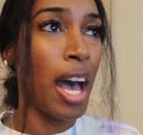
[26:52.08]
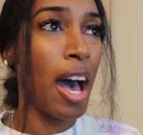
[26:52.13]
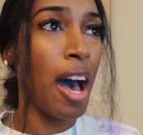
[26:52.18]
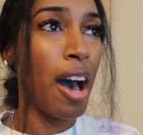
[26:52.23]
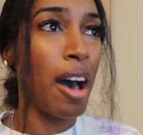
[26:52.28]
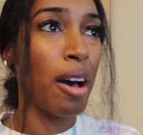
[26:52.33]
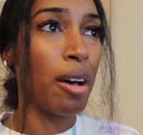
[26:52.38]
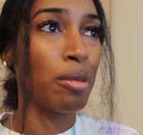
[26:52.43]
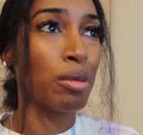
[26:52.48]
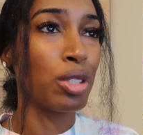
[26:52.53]

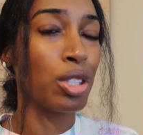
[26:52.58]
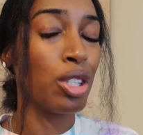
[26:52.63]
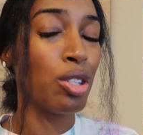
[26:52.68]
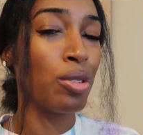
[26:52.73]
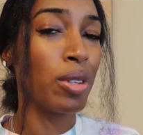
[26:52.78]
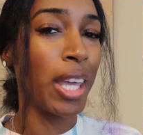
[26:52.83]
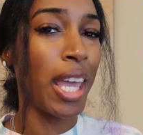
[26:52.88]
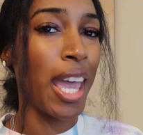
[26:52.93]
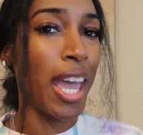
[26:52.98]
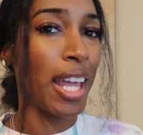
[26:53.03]
So
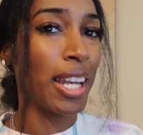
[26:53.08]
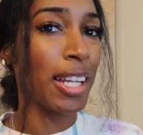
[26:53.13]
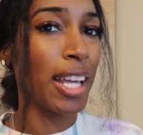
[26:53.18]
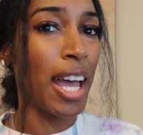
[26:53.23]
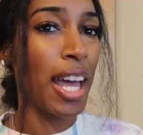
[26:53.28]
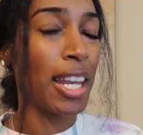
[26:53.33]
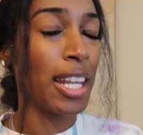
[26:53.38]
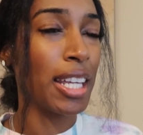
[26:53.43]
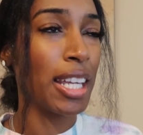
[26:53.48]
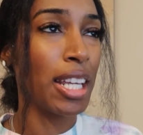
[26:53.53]
you can
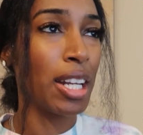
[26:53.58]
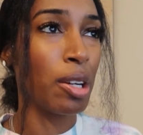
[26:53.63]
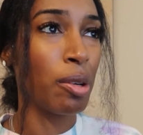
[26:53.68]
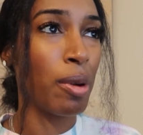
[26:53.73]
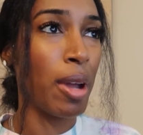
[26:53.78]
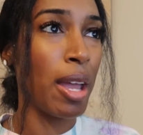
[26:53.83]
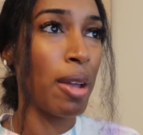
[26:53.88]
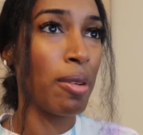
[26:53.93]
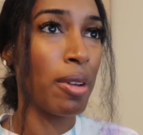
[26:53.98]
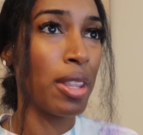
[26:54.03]
kind of get
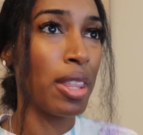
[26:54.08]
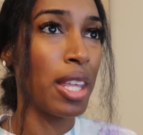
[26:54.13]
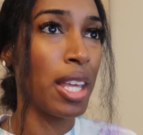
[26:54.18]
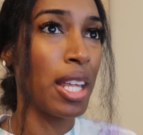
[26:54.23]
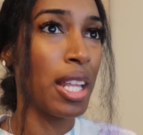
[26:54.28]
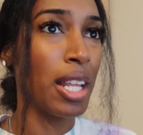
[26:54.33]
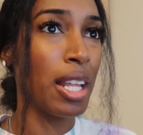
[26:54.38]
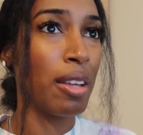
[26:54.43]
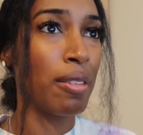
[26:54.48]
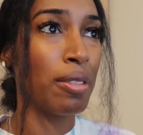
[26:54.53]
away with
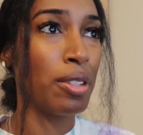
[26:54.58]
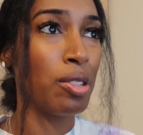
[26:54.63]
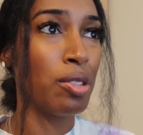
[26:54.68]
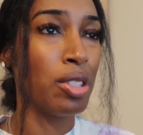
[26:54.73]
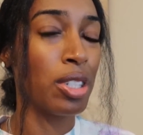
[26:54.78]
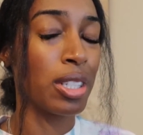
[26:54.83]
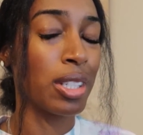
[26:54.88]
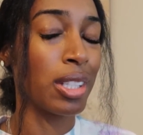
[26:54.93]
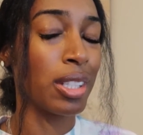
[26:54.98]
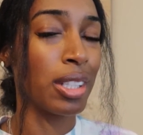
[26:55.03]
it if you
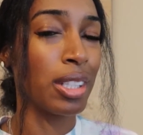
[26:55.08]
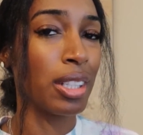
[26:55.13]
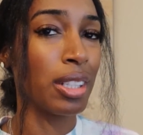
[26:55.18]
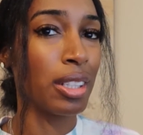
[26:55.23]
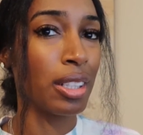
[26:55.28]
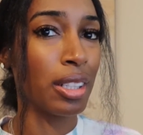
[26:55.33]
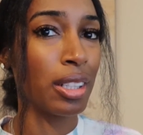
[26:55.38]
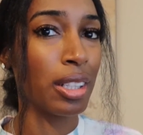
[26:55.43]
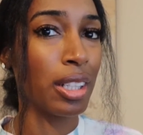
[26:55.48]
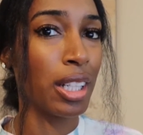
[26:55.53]
just
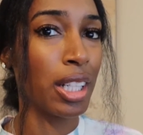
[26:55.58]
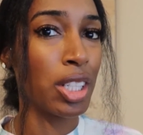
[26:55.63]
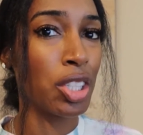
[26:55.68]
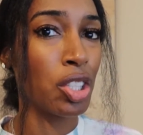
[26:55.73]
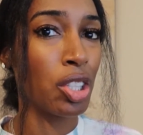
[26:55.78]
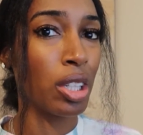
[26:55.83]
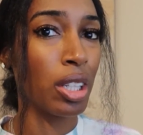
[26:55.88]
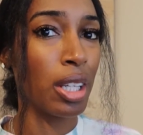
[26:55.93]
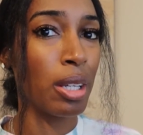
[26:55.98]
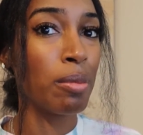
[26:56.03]

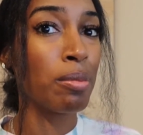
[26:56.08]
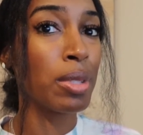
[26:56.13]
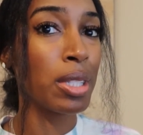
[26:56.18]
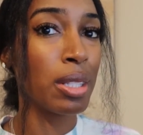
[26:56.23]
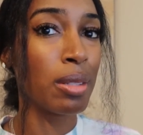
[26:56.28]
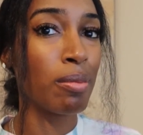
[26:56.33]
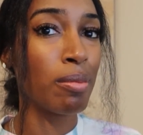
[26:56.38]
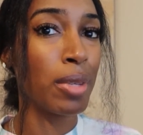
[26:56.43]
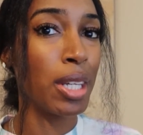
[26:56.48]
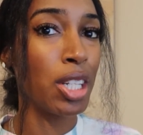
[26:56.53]
let your
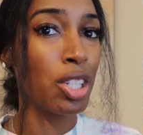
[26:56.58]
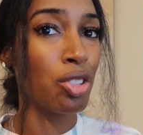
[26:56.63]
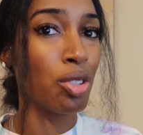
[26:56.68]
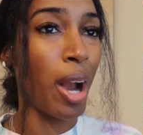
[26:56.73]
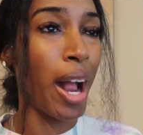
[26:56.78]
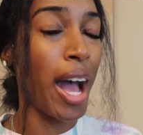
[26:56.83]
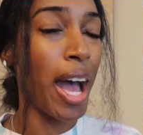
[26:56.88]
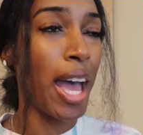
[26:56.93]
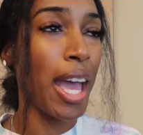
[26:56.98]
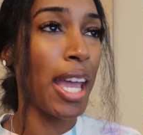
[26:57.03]
lips be
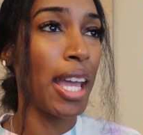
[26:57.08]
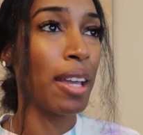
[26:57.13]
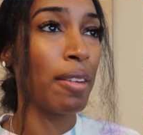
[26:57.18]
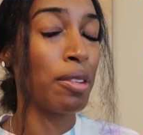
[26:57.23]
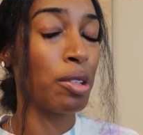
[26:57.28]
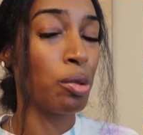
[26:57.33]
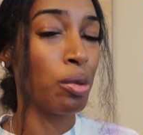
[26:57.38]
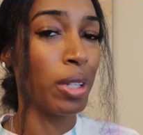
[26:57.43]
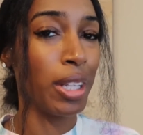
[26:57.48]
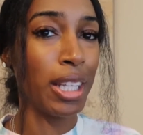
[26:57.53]
dry,
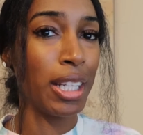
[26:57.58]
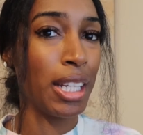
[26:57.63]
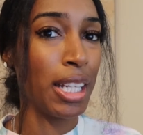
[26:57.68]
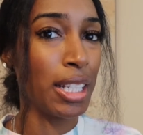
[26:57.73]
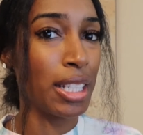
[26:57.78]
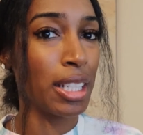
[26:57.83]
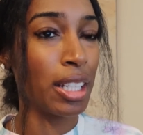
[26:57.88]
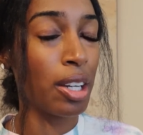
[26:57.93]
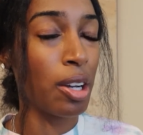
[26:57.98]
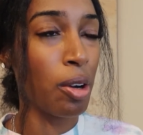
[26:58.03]
if you really
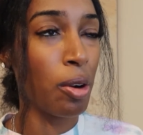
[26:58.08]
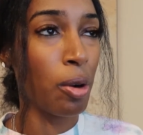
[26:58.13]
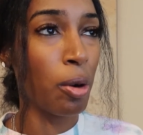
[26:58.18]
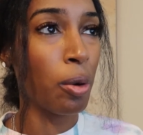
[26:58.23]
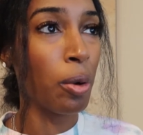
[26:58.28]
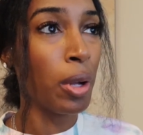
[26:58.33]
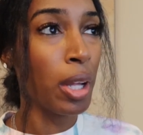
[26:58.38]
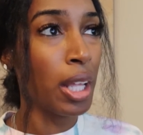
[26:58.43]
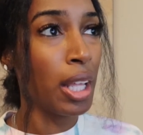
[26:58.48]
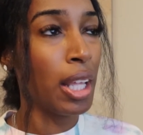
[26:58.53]
need to
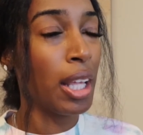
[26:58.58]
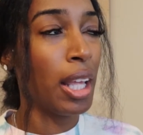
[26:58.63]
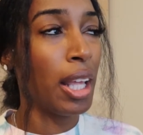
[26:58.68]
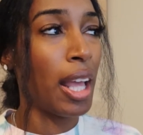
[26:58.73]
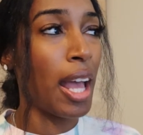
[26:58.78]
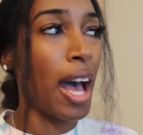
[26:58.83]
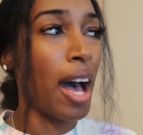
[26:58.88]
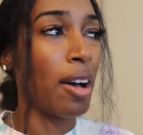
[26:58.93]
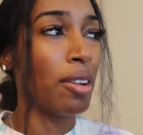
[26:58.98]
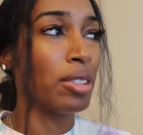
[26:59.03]
go
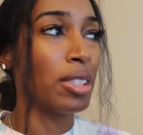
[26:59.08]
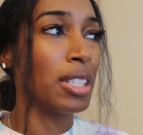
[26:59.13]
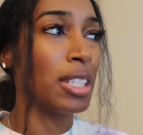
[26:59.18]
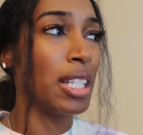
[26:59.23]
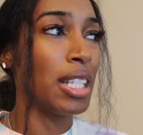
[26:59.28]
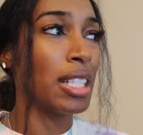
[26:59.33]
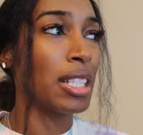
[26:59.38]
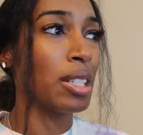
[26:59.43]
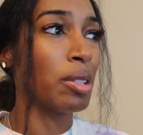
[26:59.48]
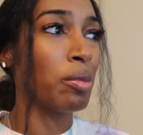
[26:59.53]
out and
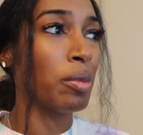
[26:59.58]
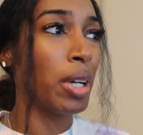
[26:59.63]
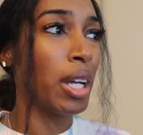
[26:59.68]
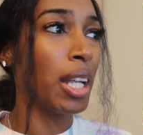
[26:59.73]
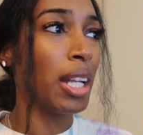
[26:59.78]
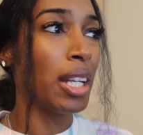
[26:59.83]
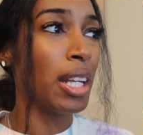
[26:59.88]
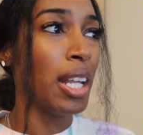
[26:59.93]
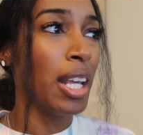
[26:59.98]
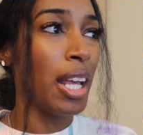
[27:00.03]
see
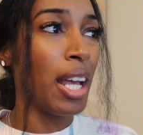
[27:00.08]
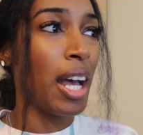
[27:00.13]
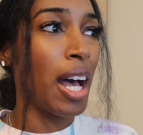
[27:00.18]
someone.